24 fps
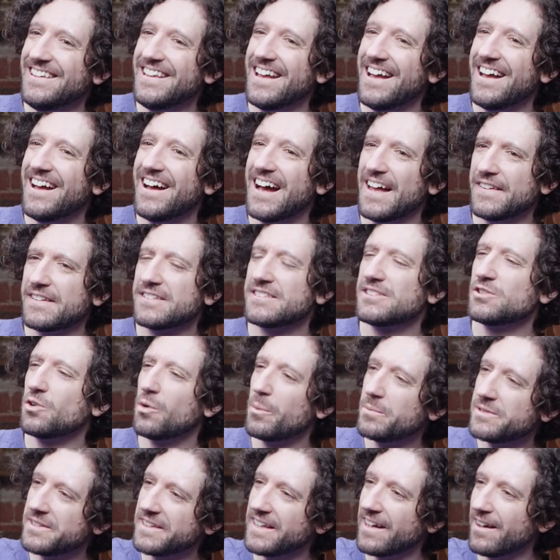Yeah, and the
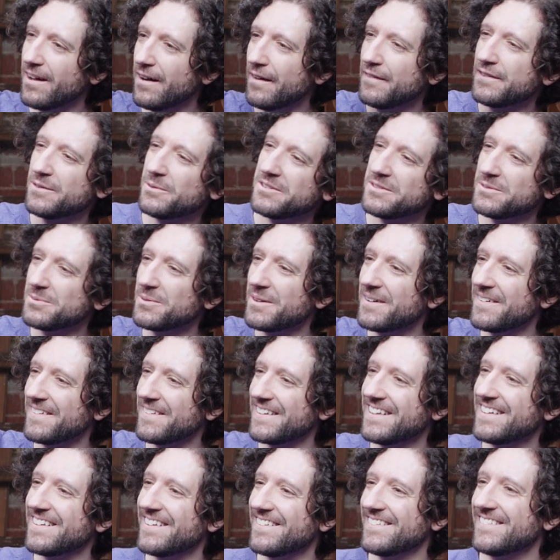storms you get afterwards as well.
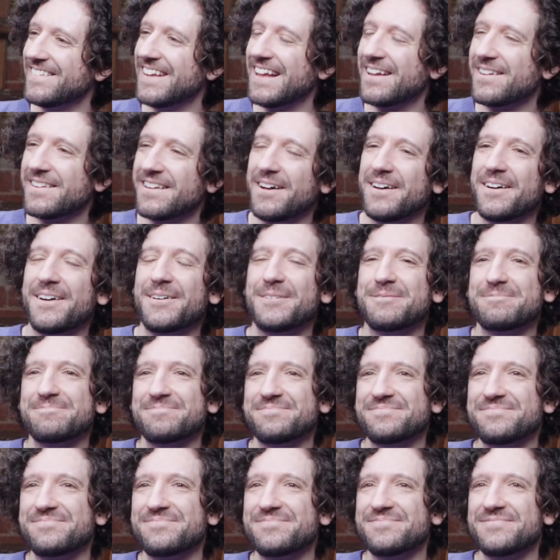Yeah, you know, that, storm um,
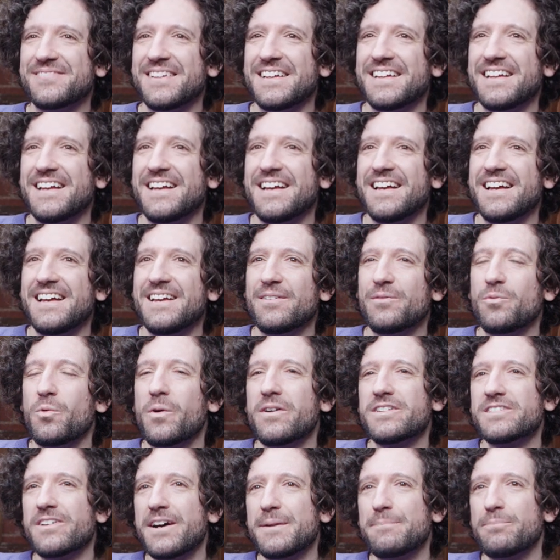afterwards.
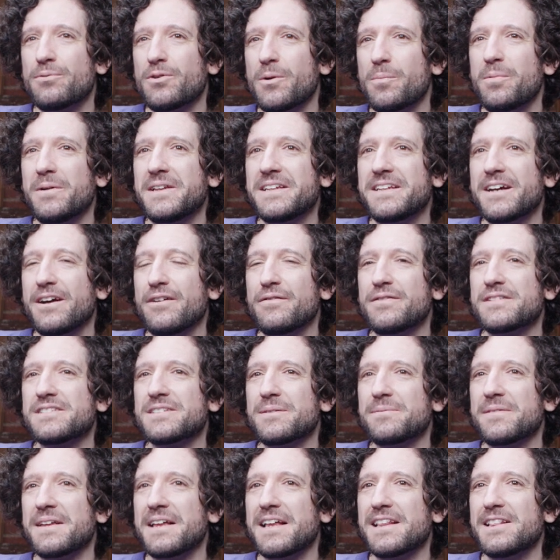Whereas I'd probably go for
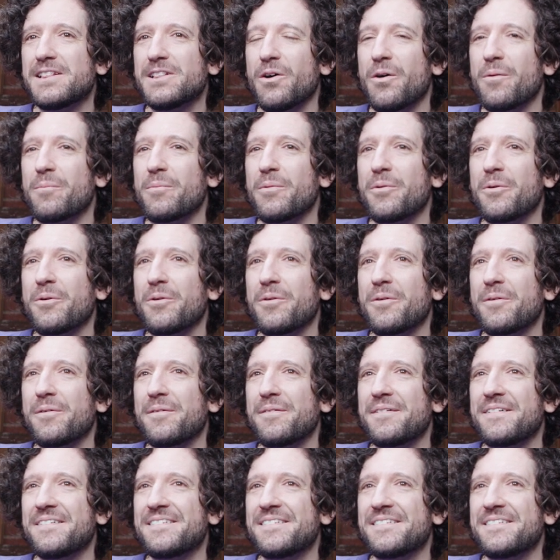something a lot more